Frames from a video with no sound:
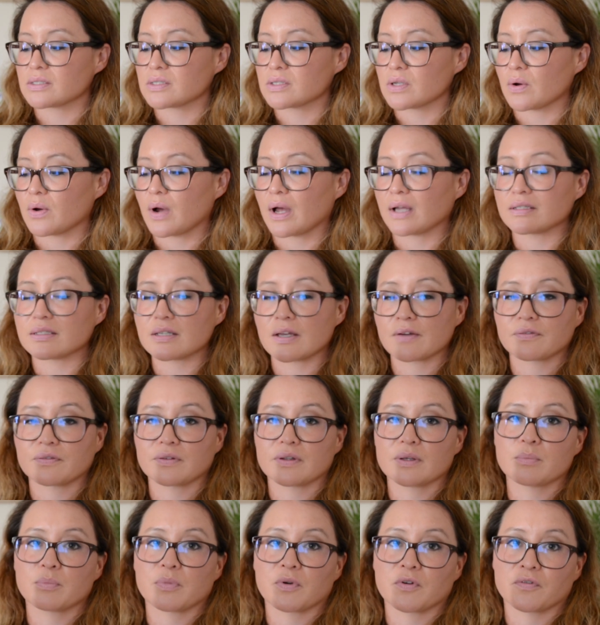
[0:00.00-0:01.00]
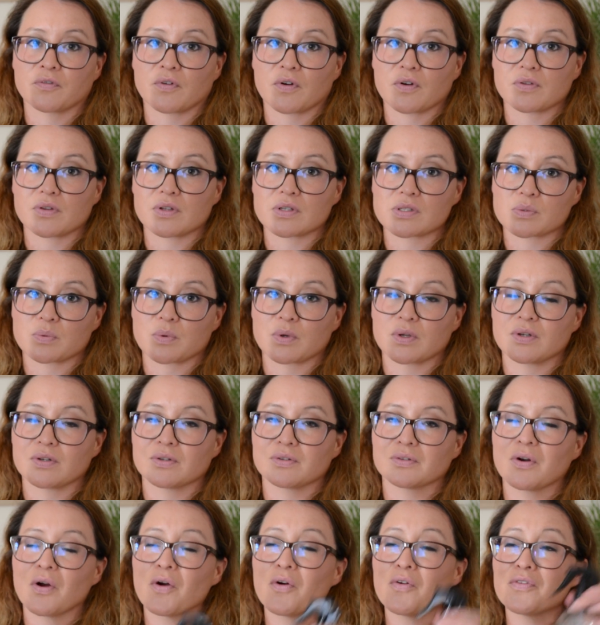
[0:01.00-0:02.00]
So I definitely prefer this one
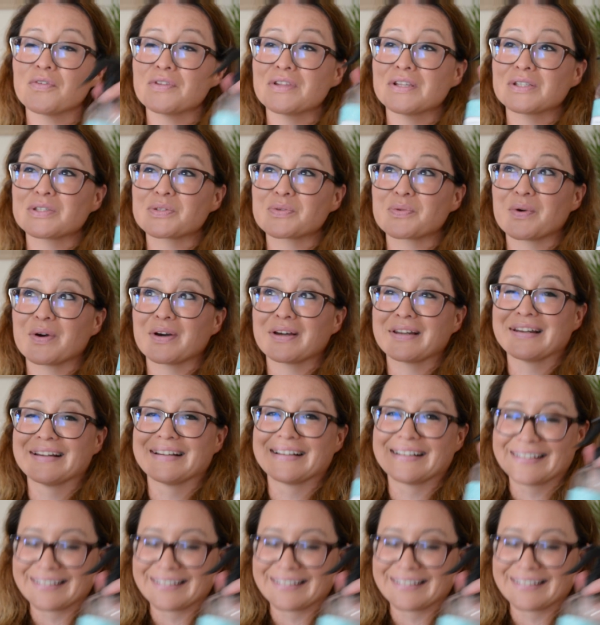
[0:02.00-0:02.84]
over this one.